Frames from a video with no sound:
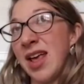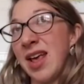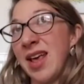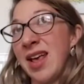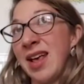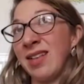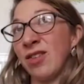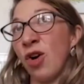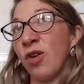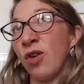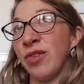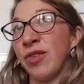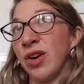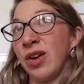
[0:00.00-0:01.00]
is
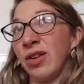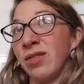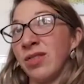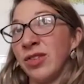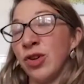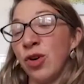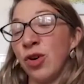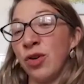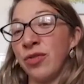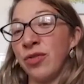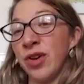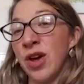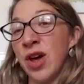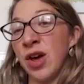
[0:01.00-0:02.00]
of a sort of
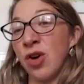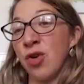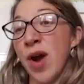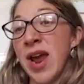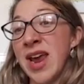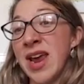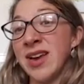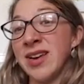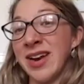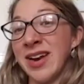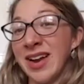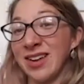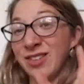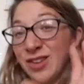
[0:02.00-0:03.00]
a grade
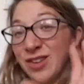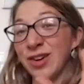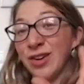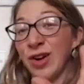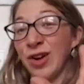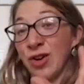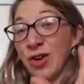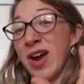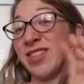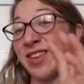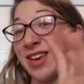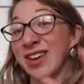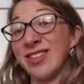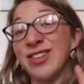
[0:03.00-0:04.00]

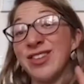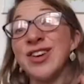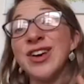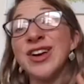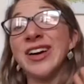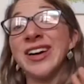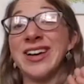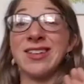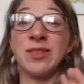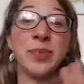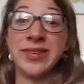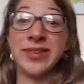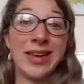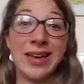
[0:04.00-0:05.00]
that externally is
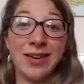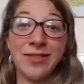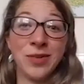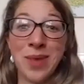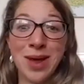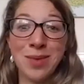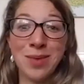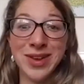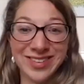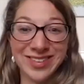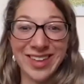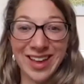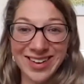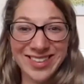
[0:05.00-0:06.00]
perceived maybe
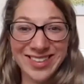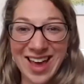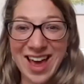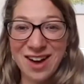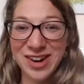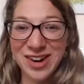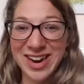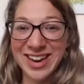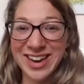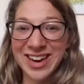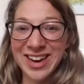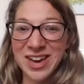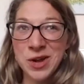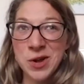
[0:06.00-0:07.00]
as like scary,
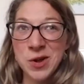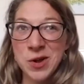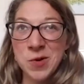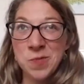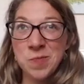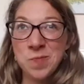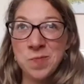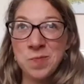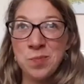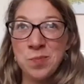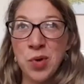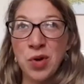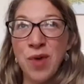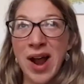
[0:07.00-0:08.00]

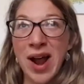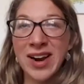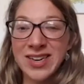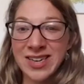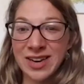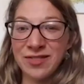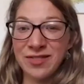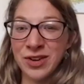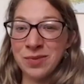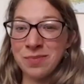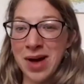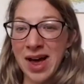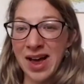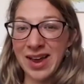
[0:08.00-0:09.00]
but relative to
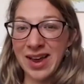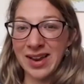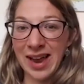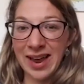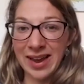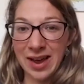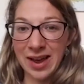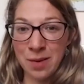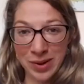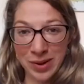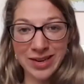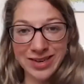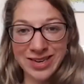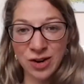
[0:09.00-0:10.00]
my like
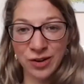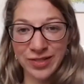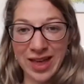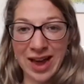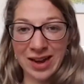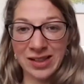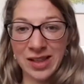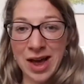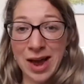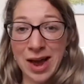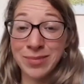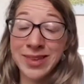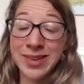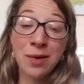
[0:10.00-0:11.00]
ability on that
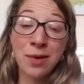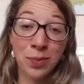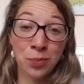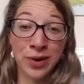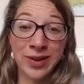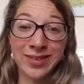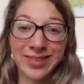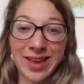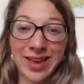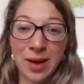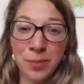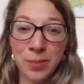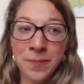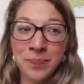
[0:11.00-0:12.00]
climb, say with
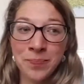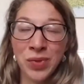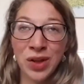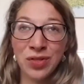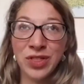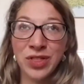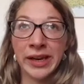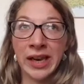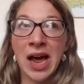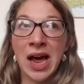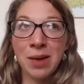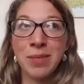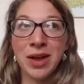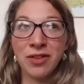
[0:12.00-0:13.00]
Princip, the
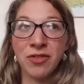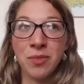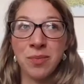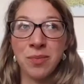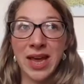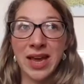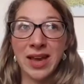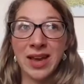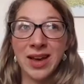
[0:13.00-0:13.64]
climbing for me,